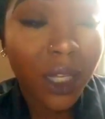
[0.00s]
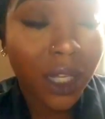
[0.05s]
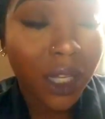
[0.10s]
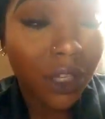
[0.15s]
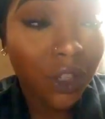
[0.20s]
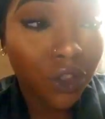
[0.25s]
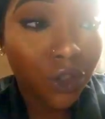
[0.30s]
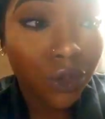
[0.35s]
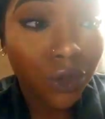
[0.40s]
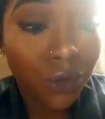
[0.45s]

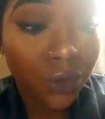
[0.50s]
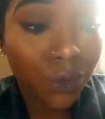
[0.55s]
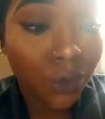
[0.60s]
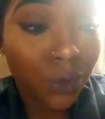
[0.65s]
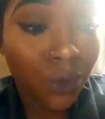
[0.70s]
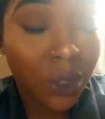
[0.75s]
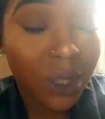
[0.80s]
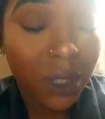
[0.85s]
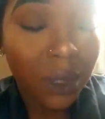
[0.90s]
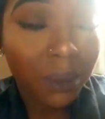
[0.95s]

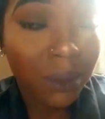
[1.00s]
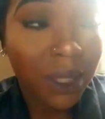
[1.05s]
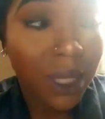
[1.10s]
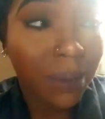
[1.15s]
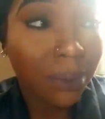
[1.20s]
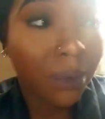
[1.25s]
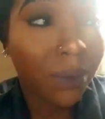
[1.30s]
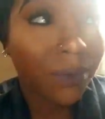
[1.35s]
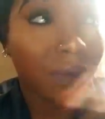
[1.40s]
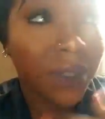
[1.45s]
issue, some
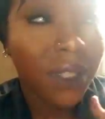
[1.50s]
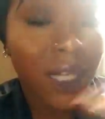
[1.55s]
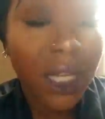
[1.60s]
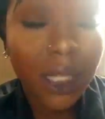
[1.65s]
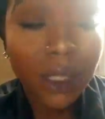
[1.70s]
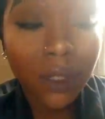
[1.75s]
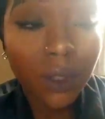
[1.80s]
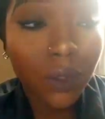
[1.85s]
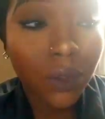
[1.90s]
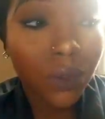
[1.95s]
type of
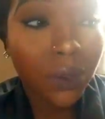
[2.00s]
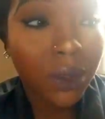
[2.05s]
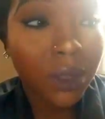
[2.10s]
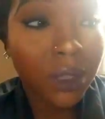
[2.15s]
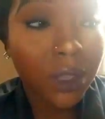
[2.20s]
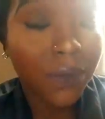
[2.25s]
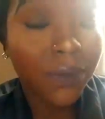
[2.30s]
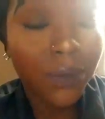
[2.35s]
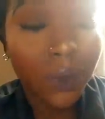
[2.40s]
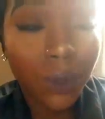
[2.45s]
technical
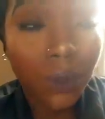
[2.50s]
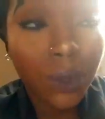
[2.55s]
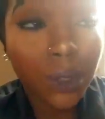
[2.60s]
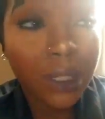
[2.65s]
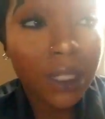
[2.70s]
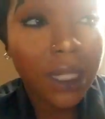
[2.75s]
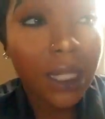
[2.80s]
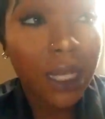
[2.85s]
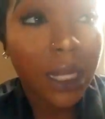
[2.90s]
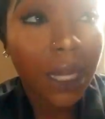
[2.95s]

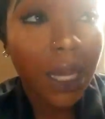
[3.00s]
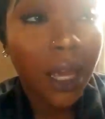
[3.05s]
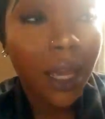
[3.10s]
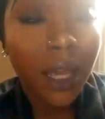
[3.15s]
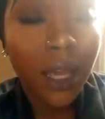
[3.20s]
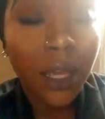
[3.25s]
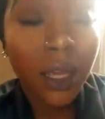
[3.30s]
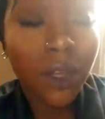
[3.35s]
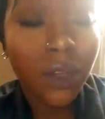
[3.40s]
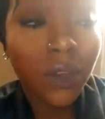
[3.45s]
difficulty.
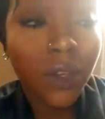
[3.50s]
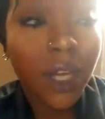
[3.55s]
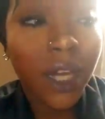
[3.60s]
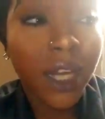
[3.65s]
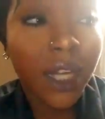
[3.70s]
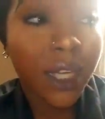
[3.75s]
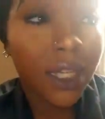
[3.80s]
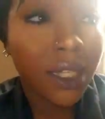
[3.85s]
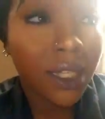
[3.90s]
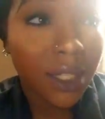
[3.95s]
You
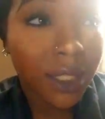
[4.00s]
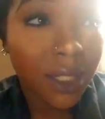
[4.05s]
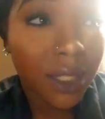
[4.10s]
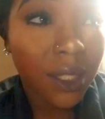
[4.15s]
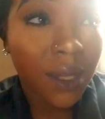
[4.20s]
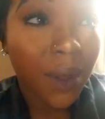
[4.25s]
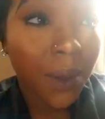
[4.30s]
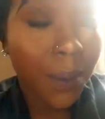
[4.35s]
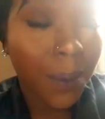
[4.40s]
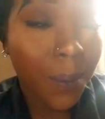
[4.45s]
guys,